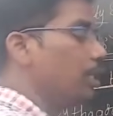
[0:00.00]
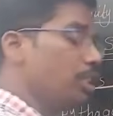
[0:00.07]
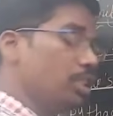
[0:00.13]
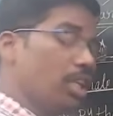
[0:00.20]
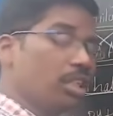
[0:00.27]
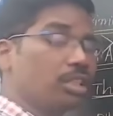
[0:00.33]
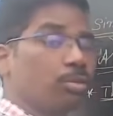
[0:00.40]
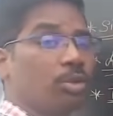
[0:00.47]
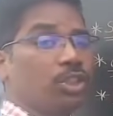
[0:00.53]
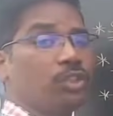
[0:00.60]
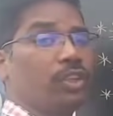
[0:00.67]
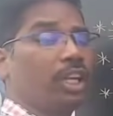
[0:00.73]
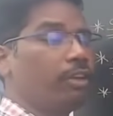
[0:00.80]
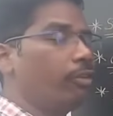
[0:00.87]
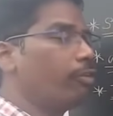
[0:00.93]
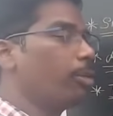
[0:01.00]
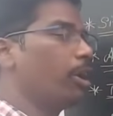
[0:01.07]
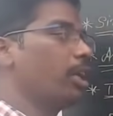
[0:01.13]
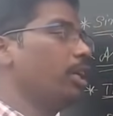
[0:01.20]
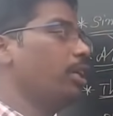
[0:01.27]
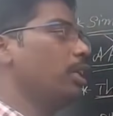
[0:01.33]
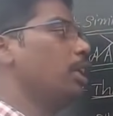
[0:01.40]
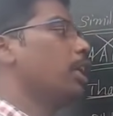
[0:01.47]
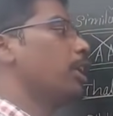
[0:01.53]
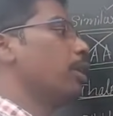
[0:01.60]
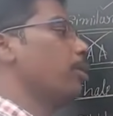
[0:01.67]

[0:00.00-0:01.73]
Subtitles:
This is also most very important.